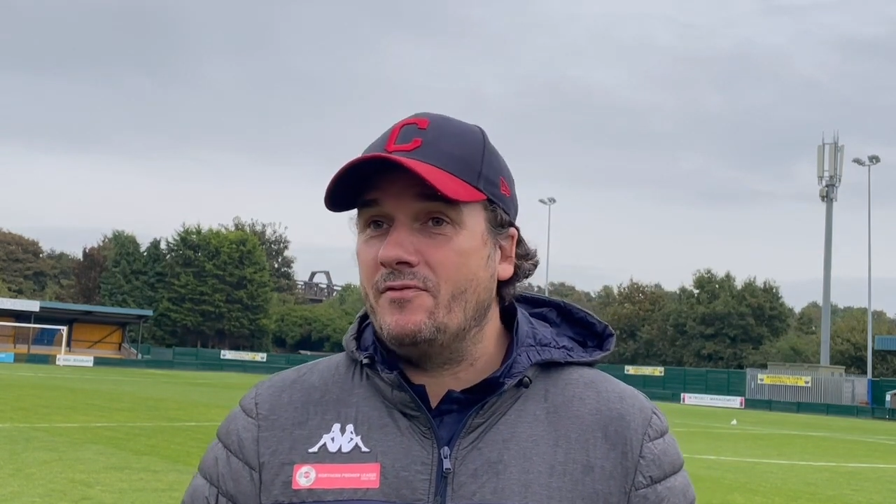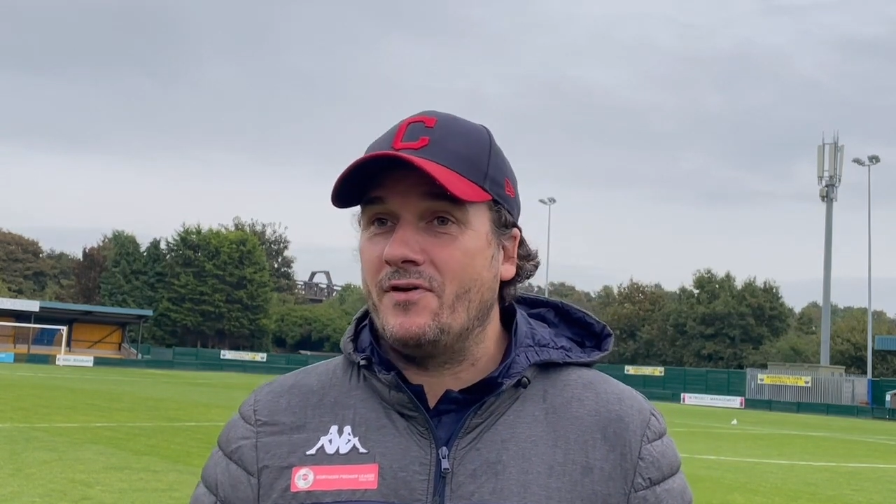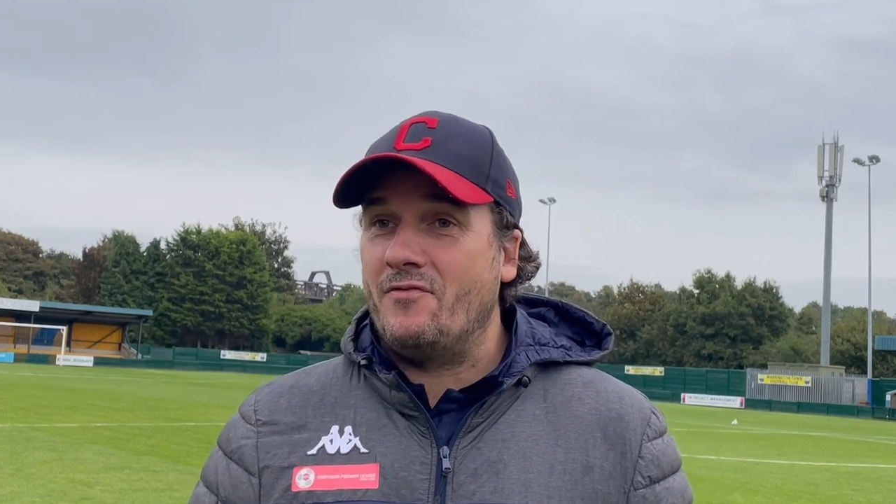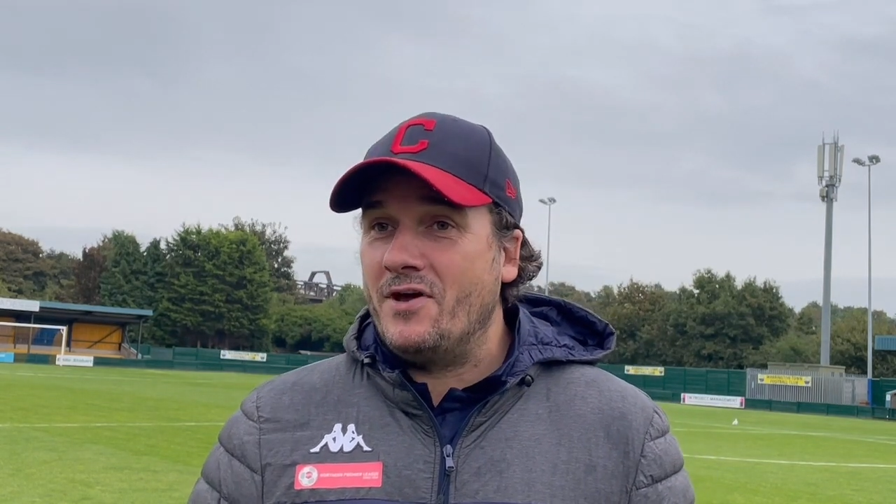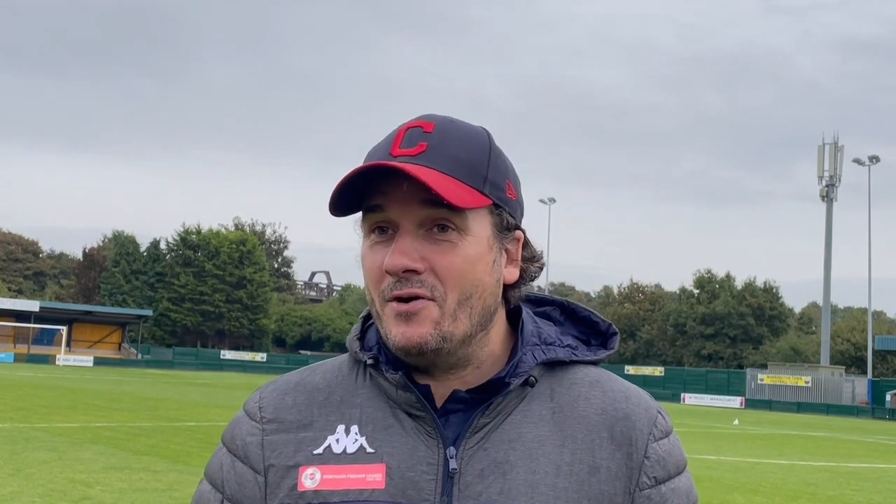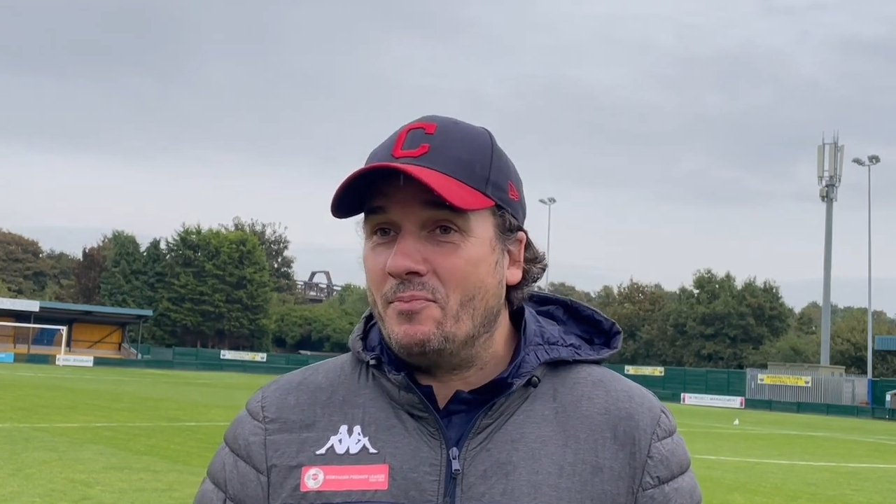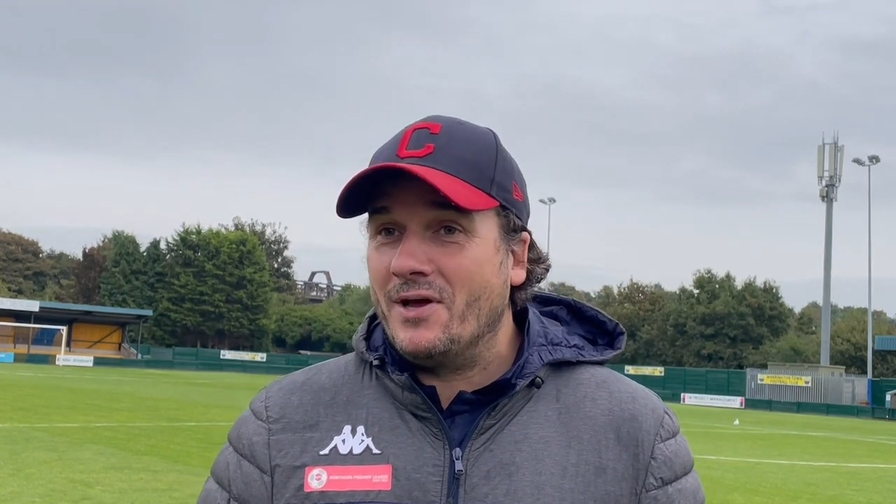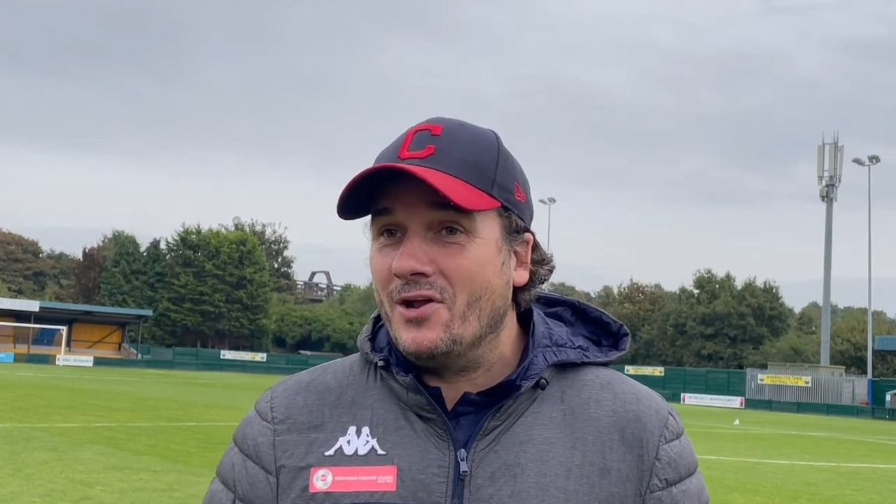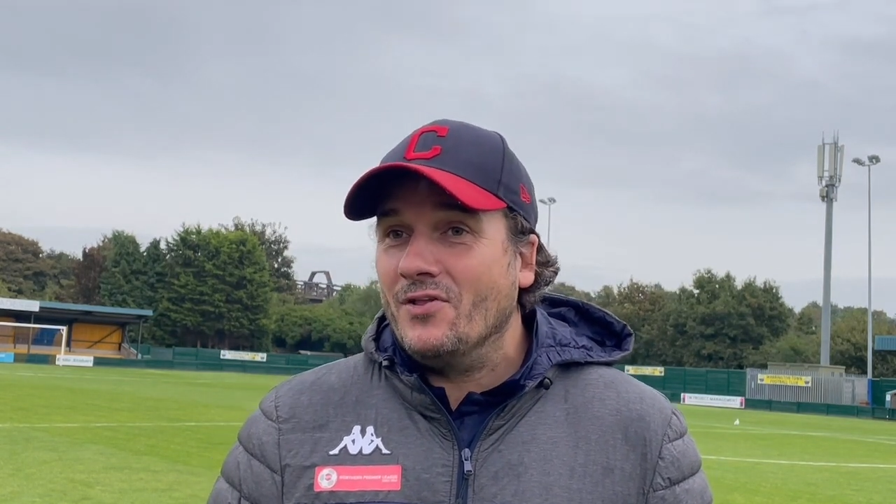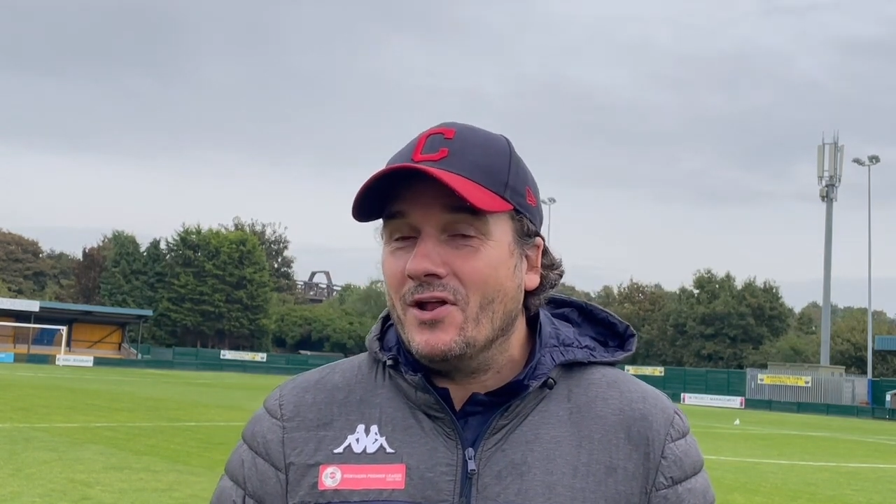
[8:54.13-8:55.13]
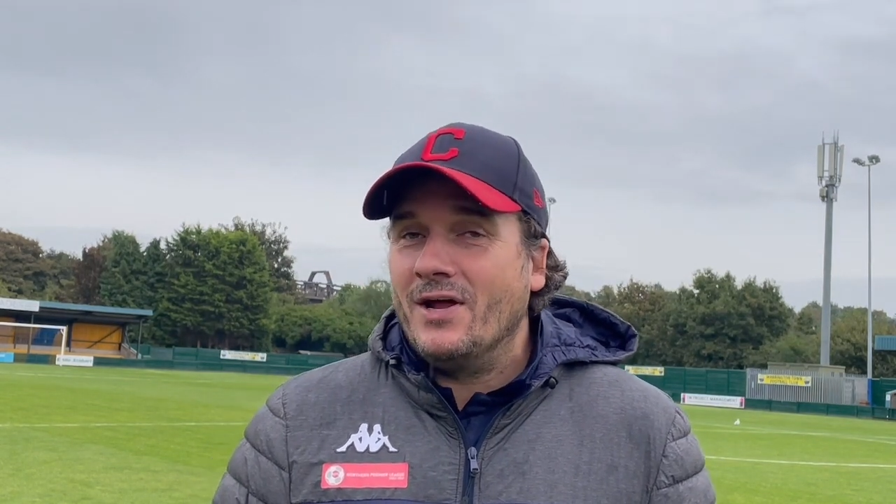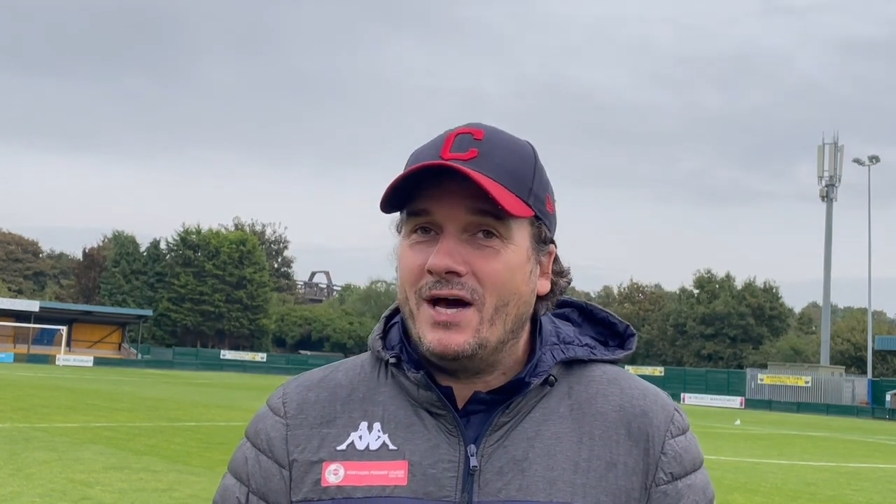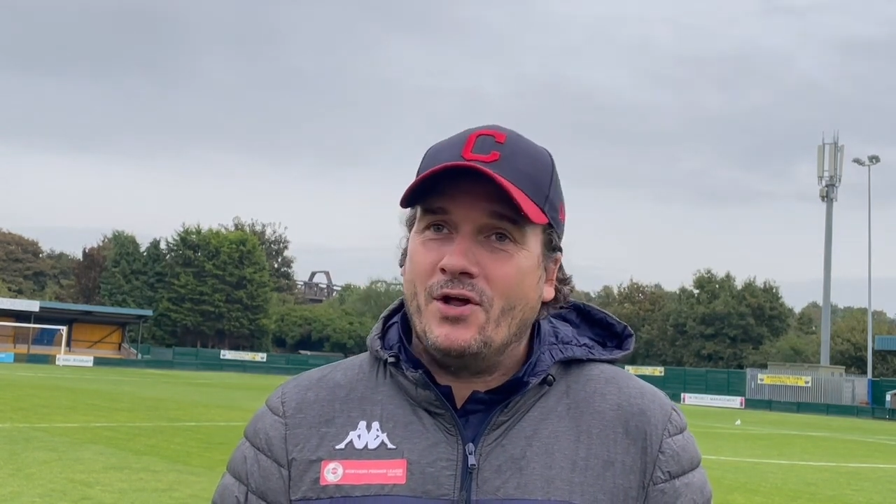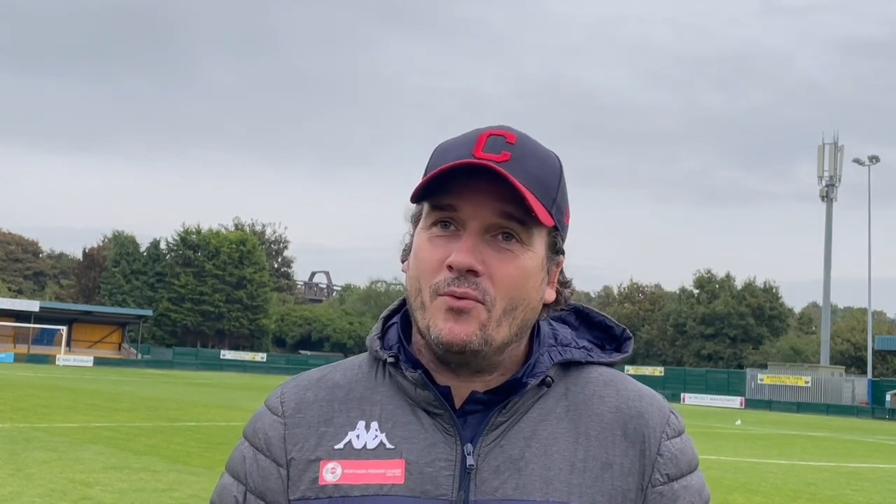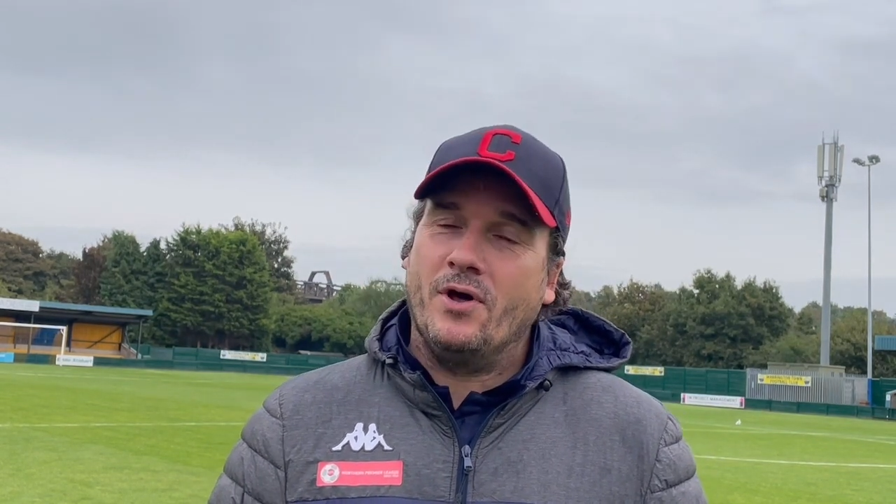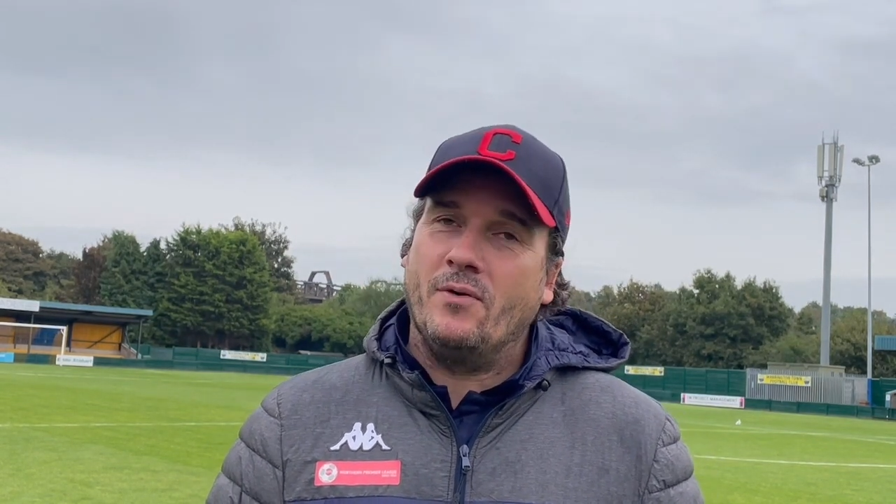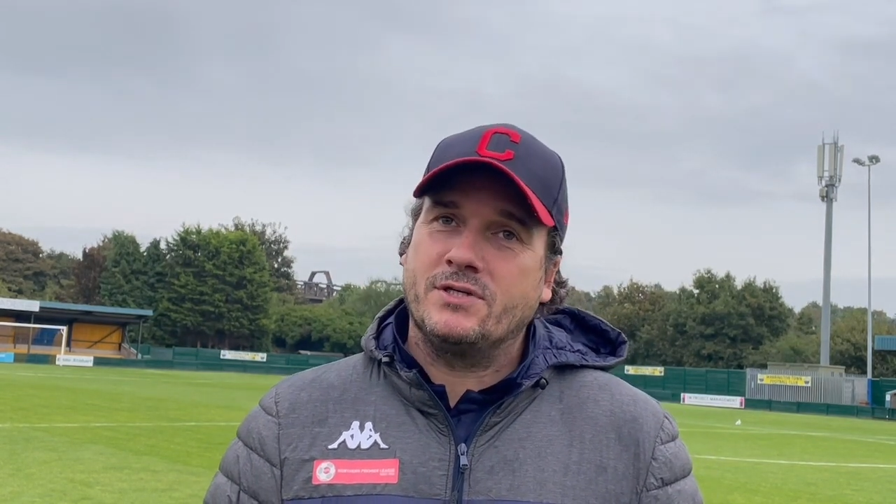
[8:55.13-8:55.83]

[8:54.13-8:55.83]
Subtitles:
for every appeal on the line? I don't know.